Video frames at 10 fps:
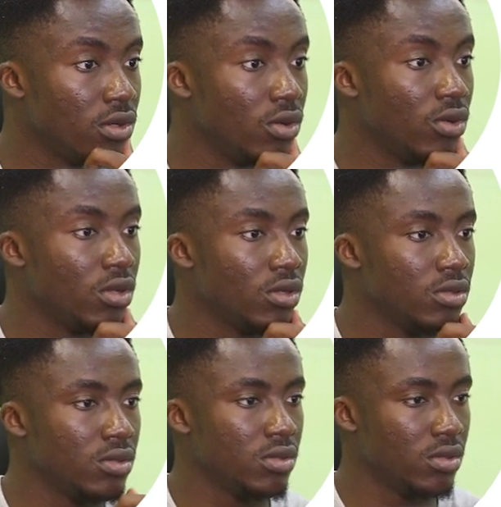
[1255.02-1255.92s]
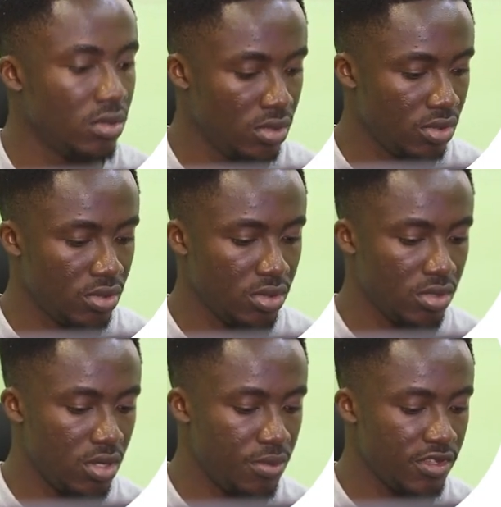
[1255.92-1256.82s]
Oh, okay.
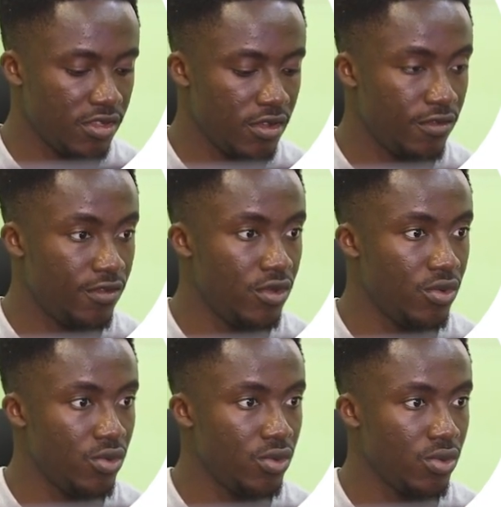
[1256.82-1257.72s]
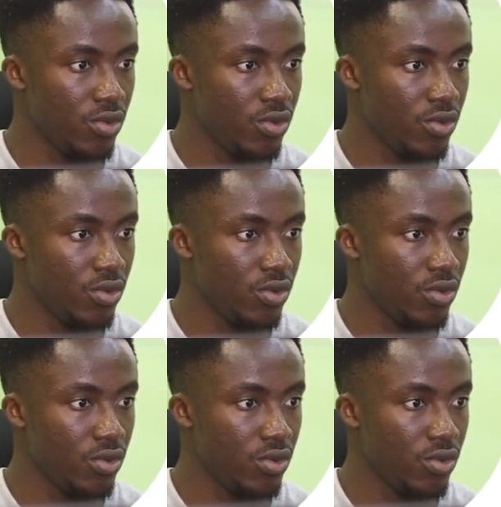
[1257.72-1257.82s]
I'm missing a few